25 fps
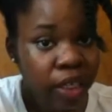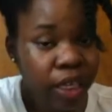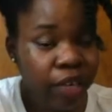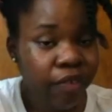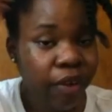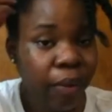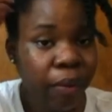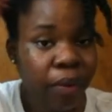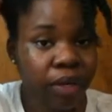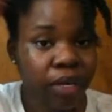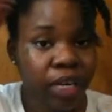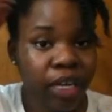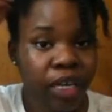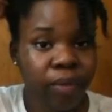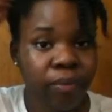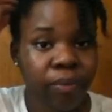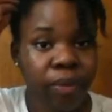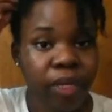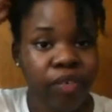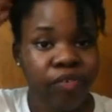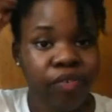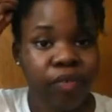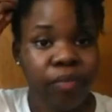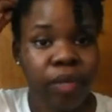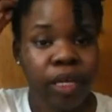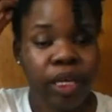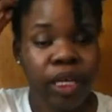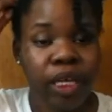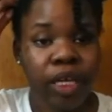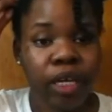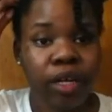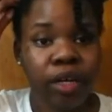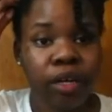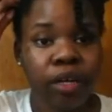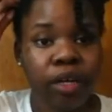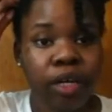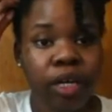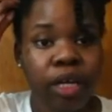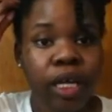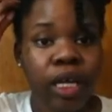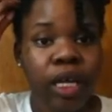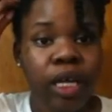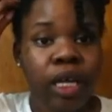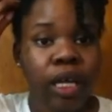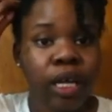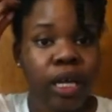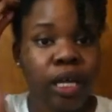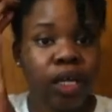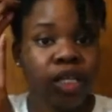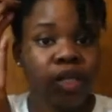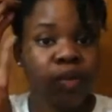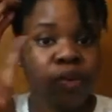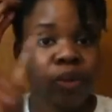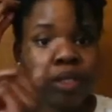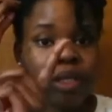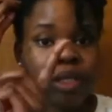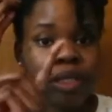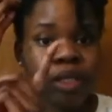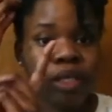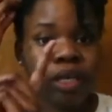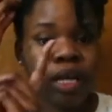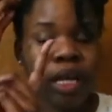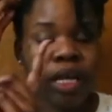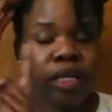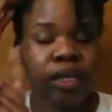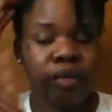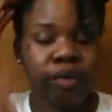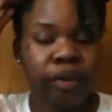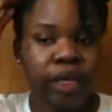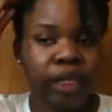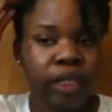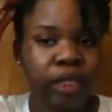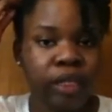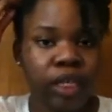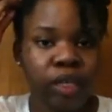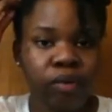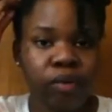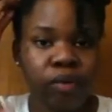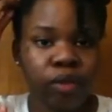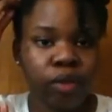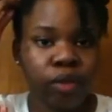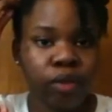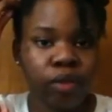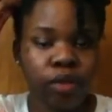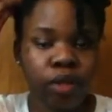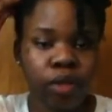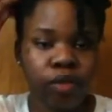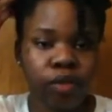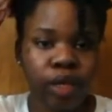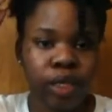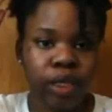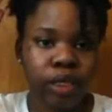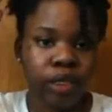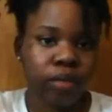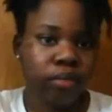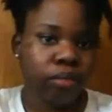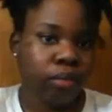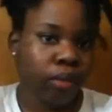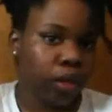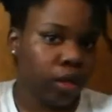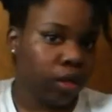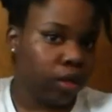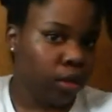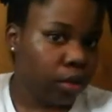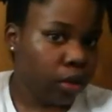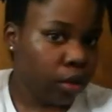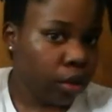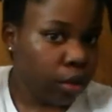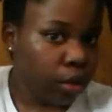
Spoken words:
if I were to take a piece from here and twist it in that direction, it would just look crazy. But